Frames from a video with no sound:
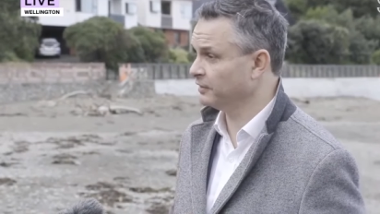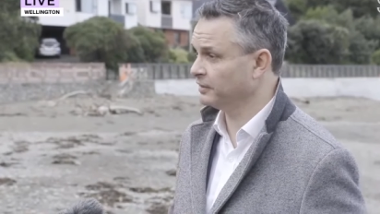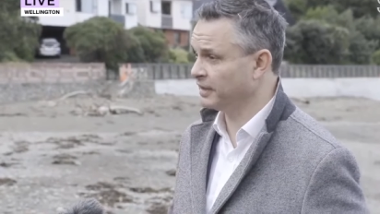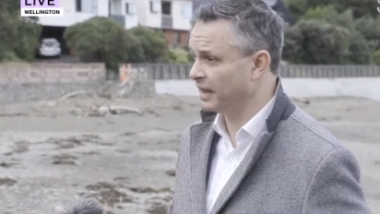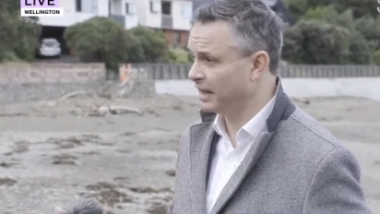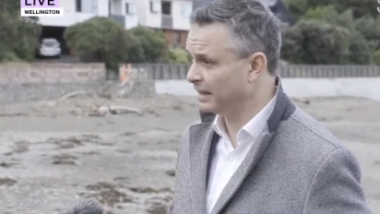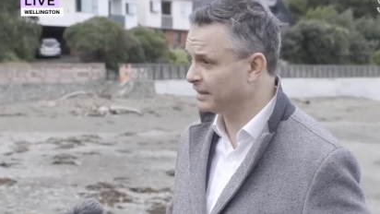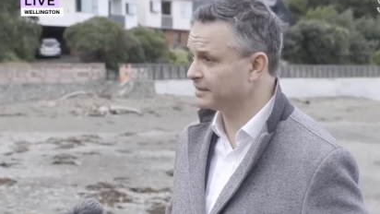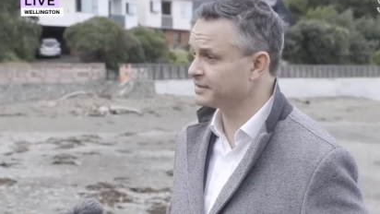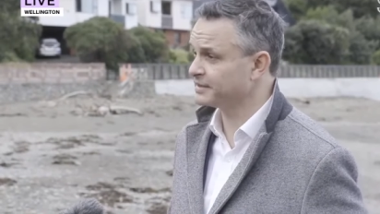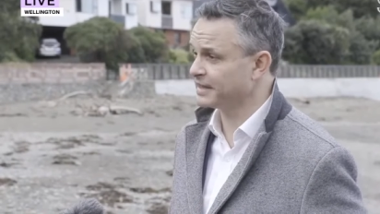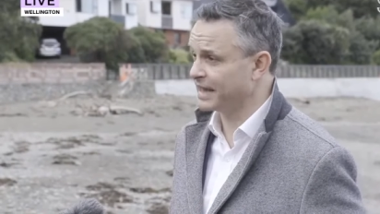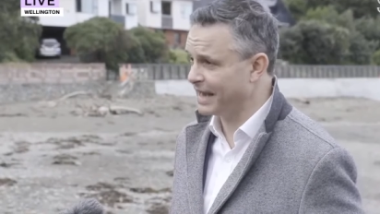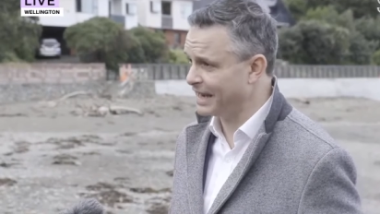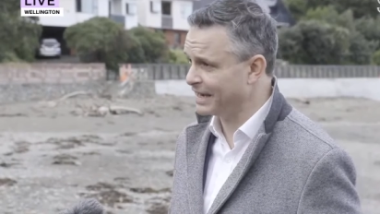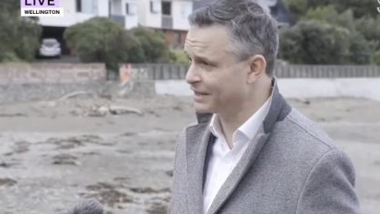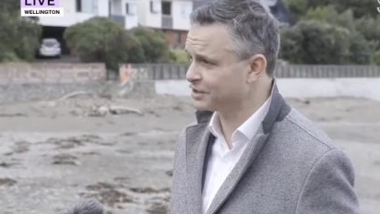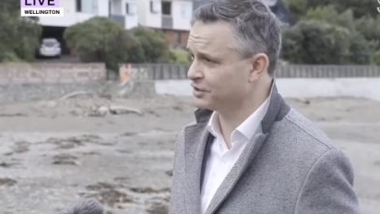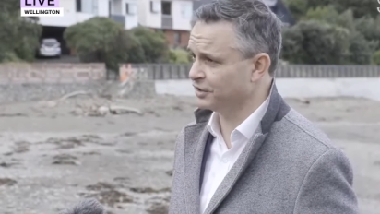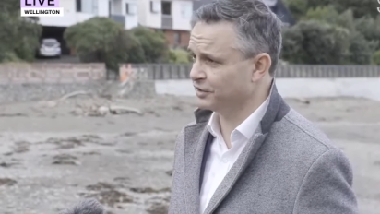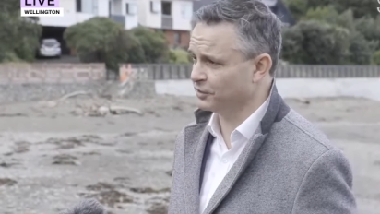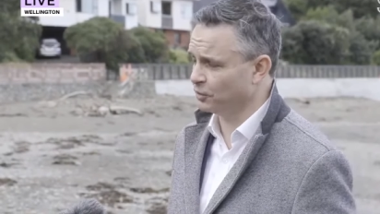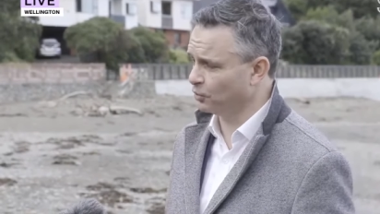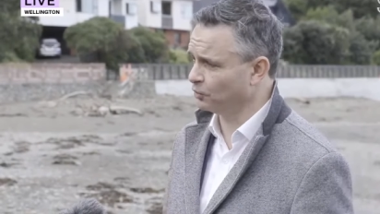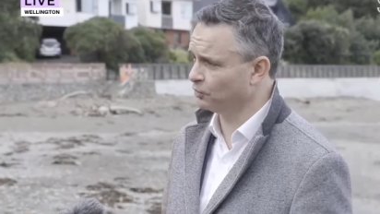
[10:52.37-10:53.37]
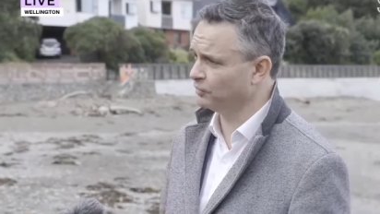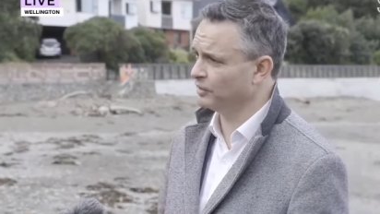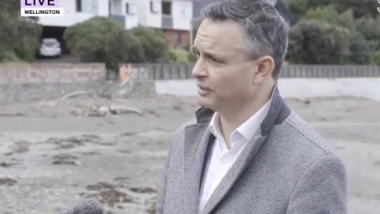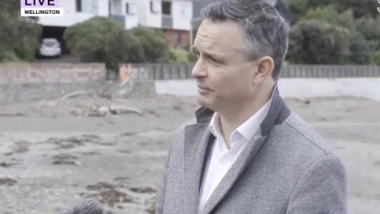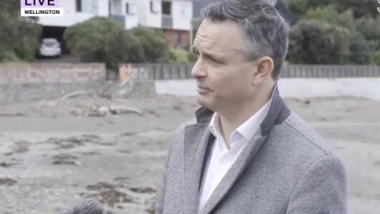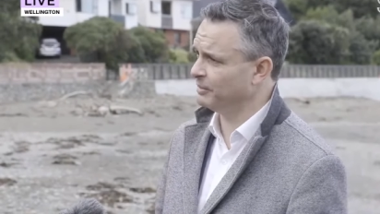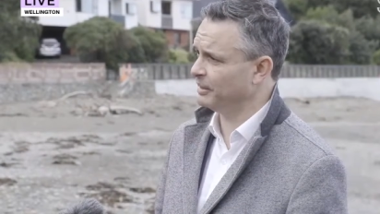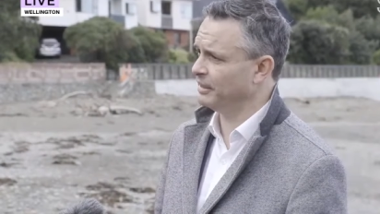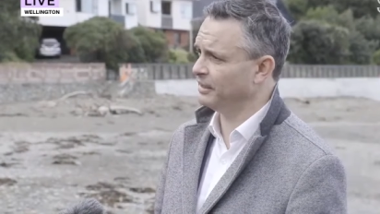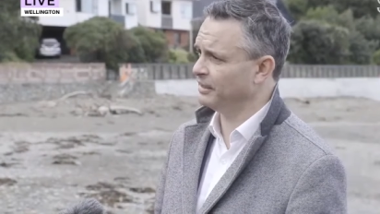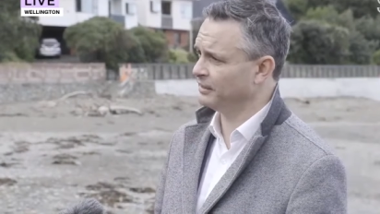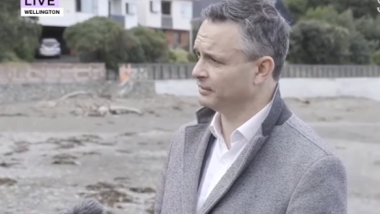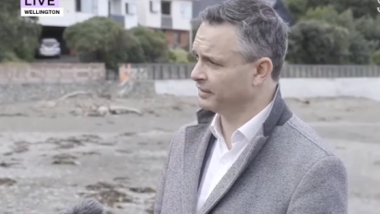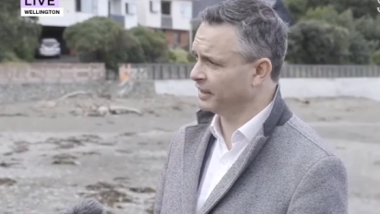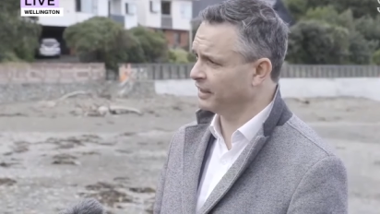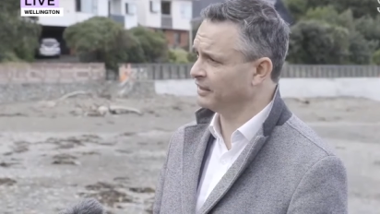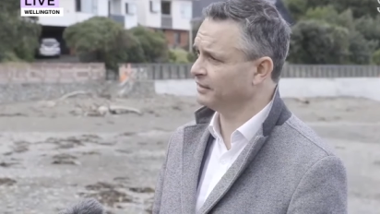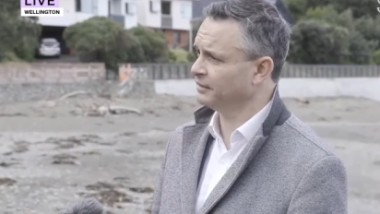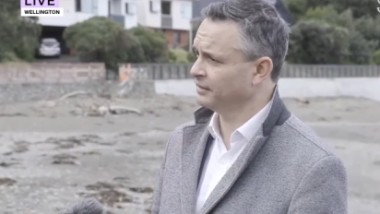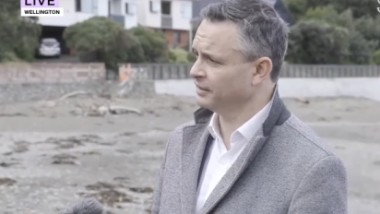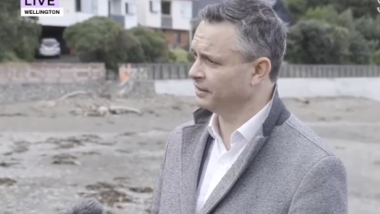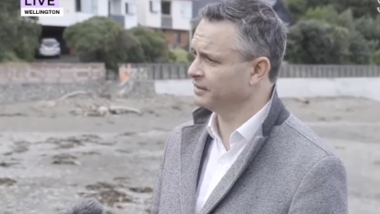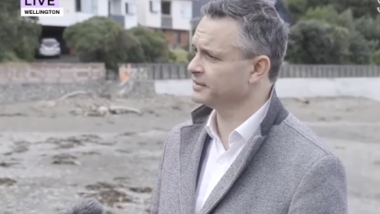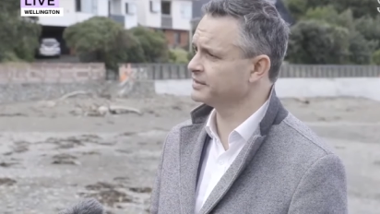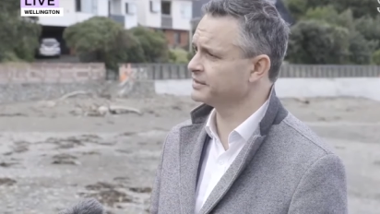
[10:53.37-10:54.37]
and that is actually already being
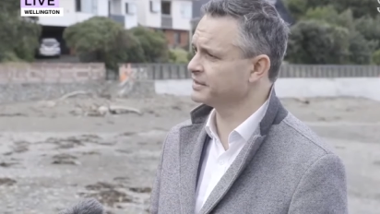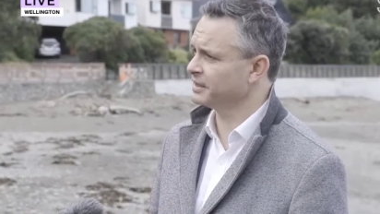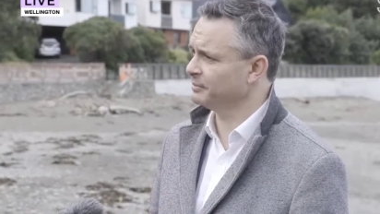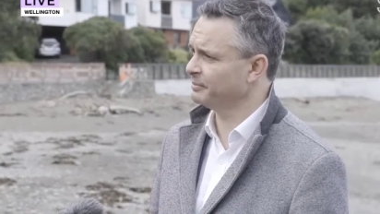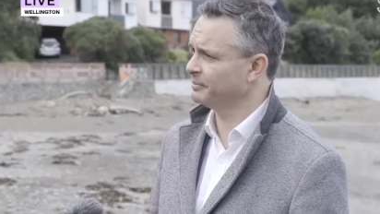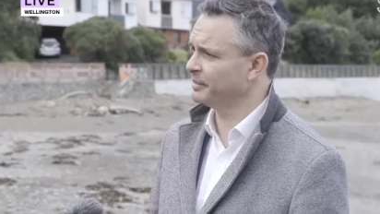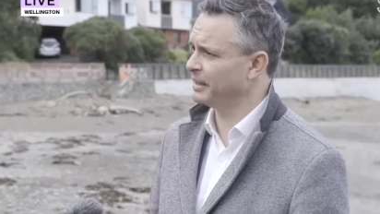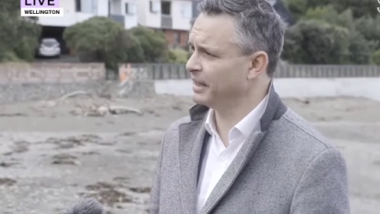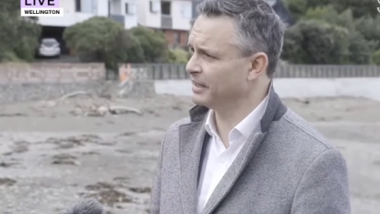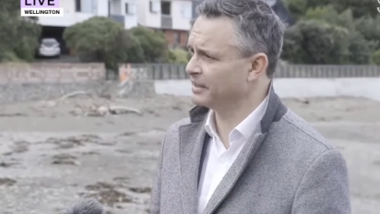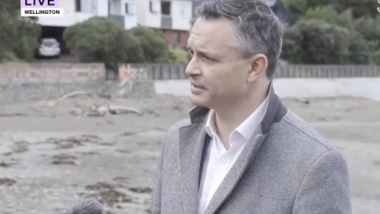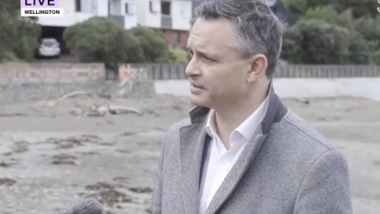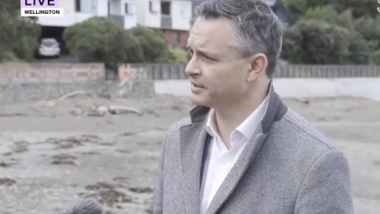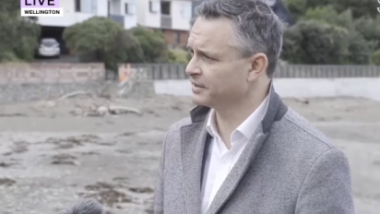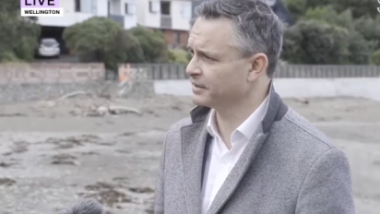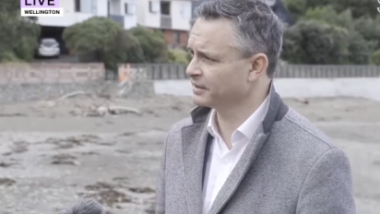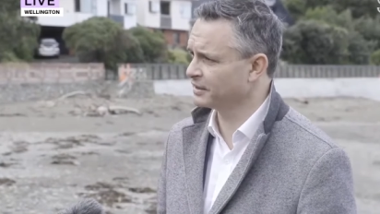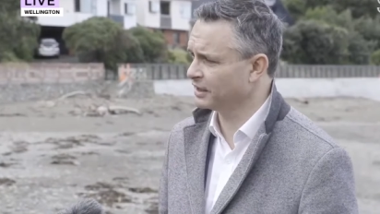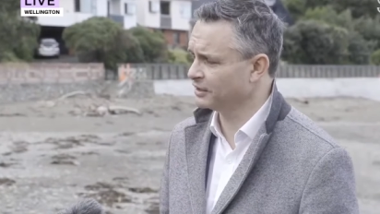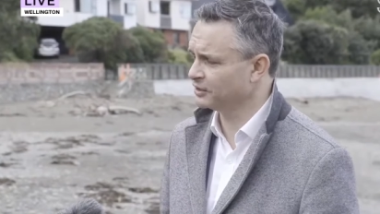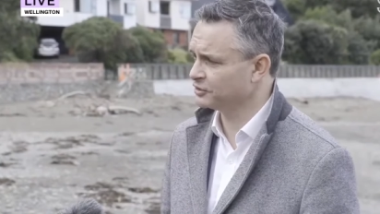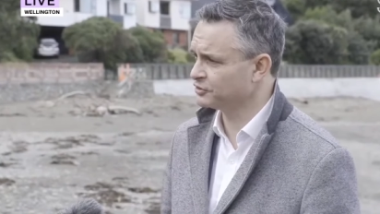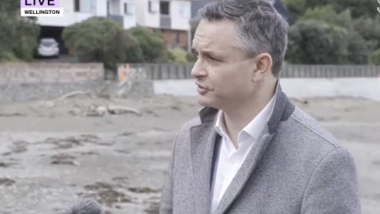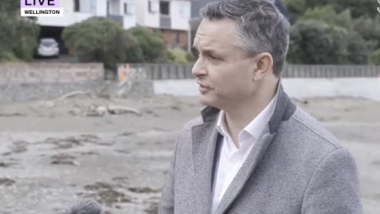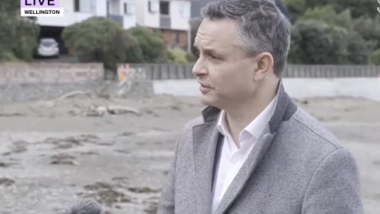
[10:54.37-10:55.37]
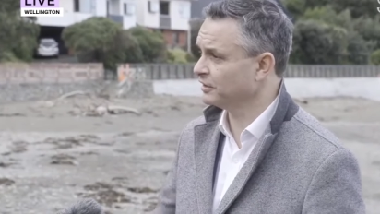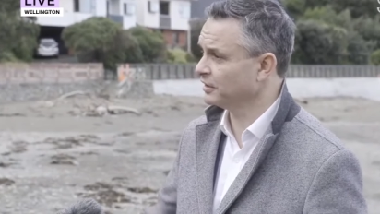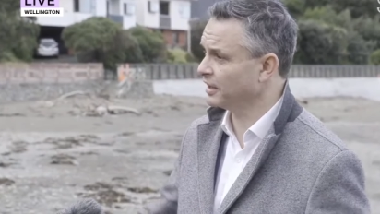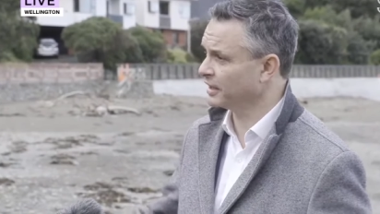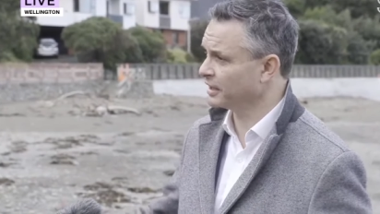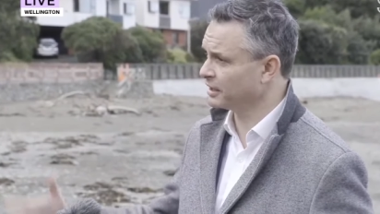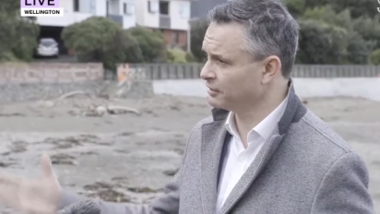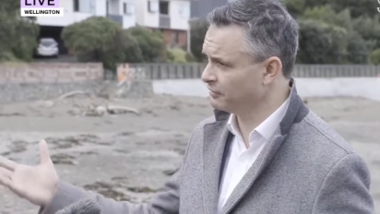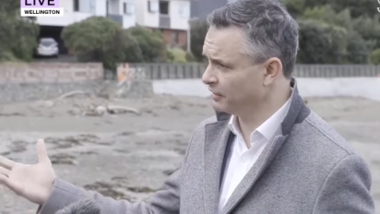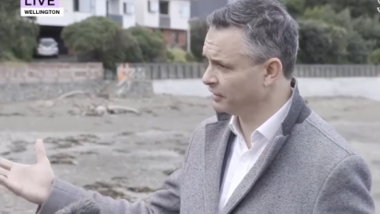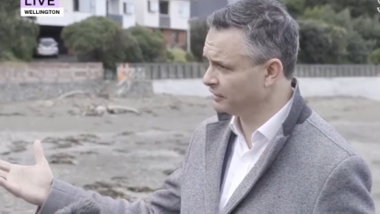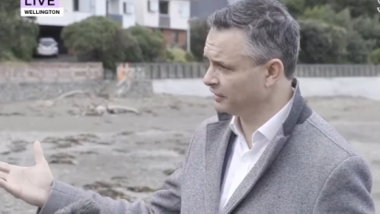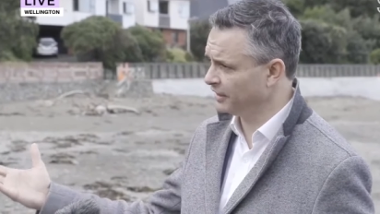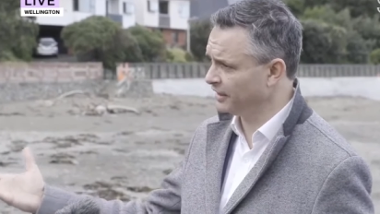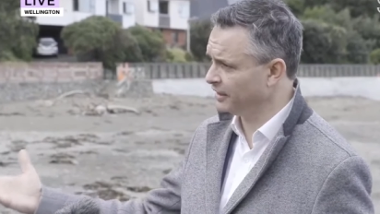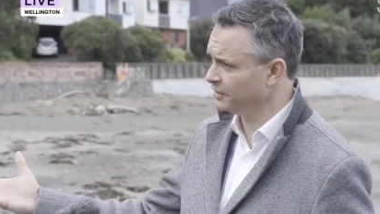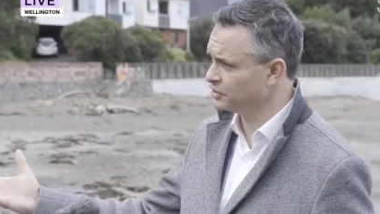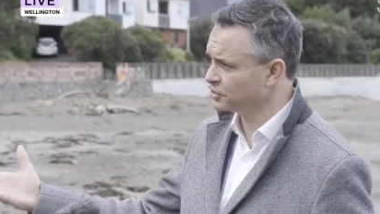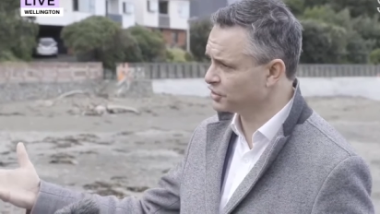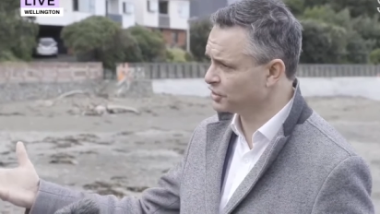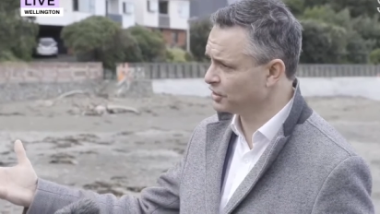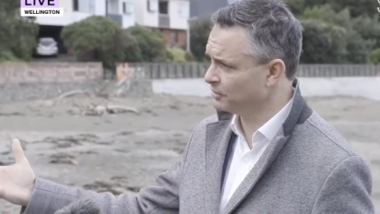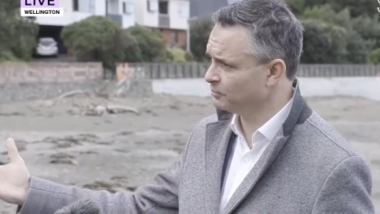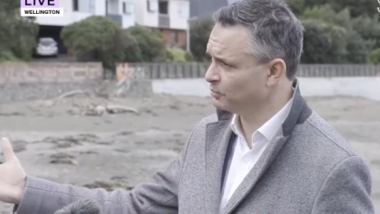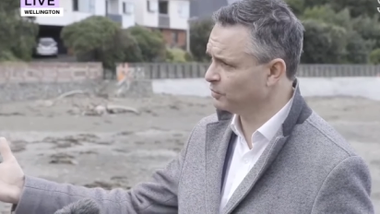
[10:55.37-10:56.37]
done in some parts of the country, like around
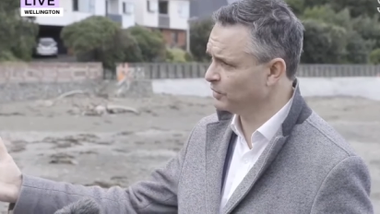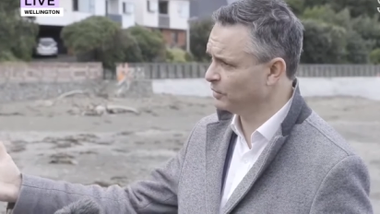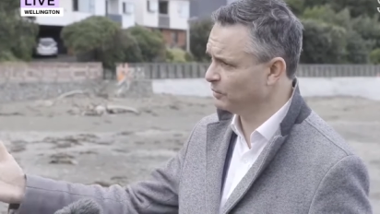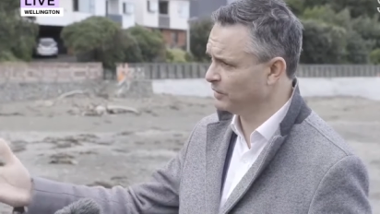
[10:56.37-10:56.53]
Edgecumbe,